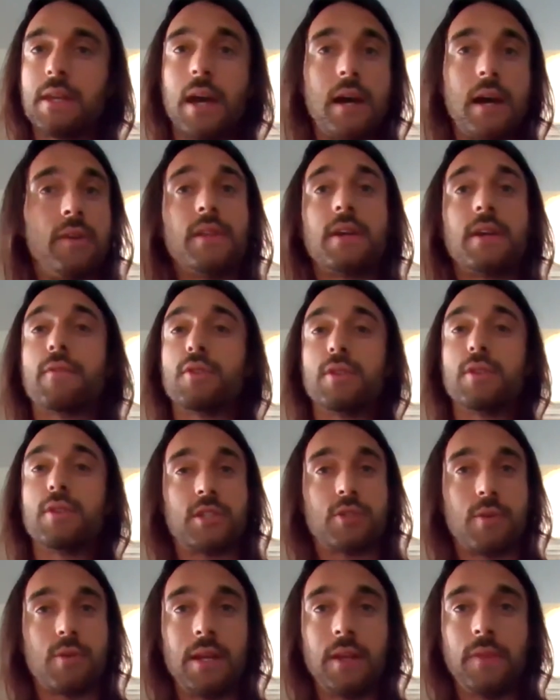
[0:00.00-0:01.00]
I'll never
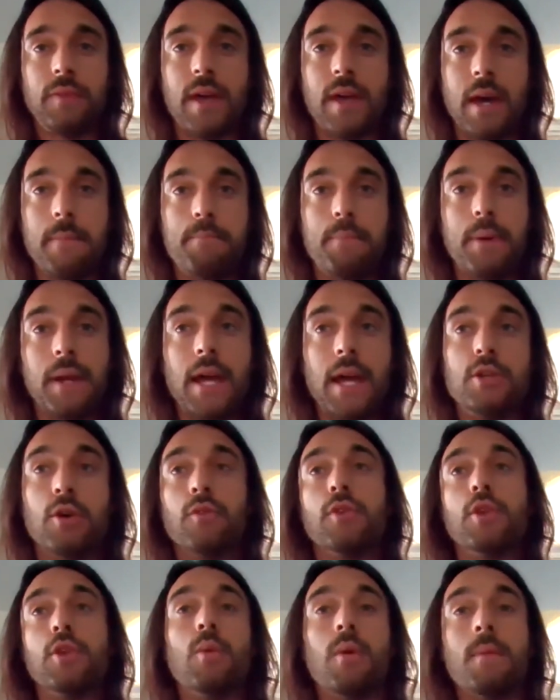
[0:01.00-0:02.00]
discredit that, but I
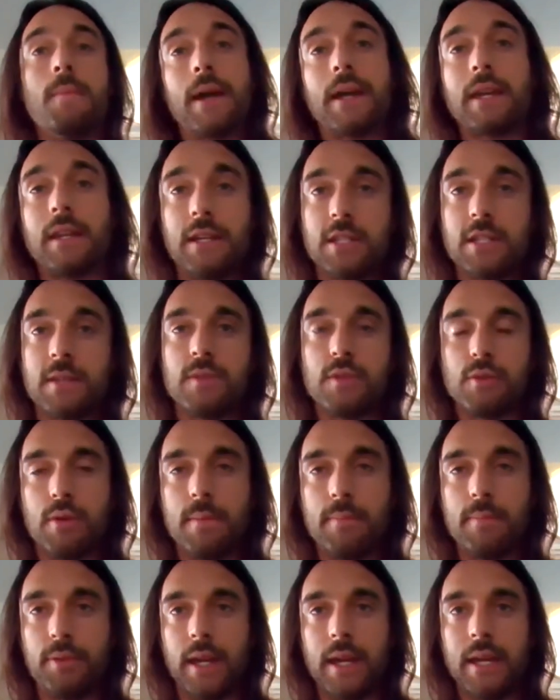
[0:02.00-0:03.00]
don't know what mechanisms are
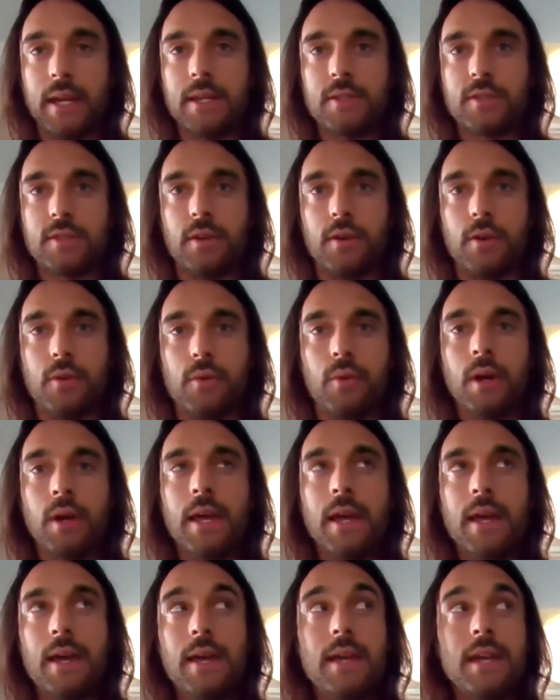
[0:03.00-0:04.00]
at play. So
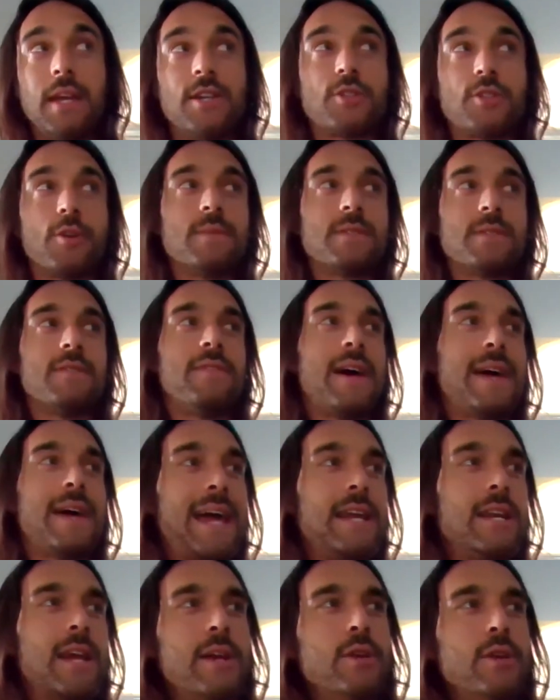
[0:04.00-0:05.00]
in terms yes. of that,
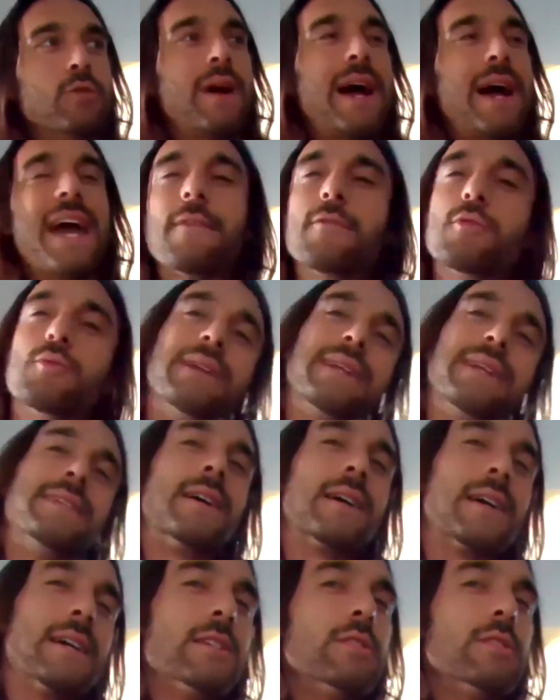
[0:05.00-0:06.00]
I, I don't, I haven't really
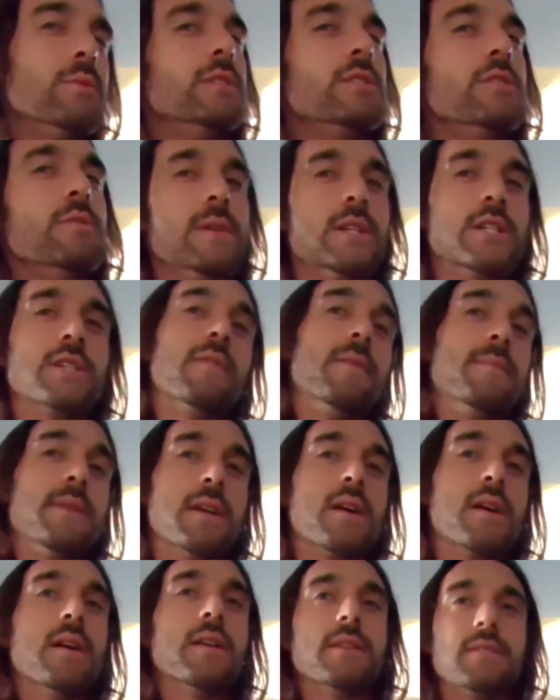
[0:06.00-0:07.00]
dug into it too much, if I'm
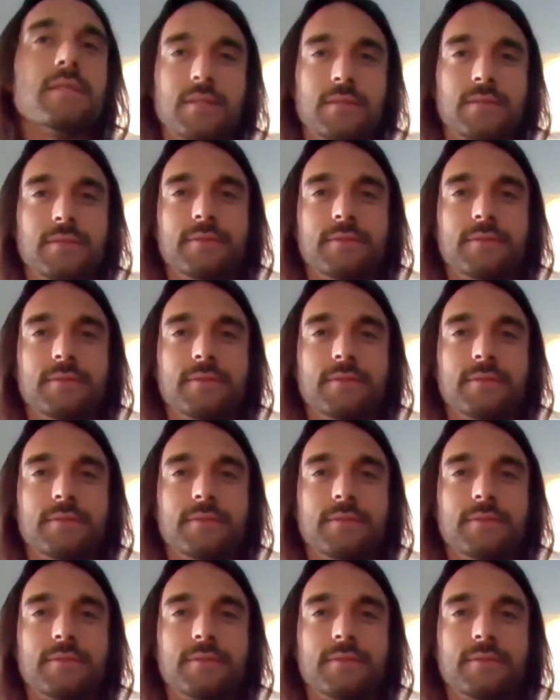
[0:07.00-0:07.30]
being honest.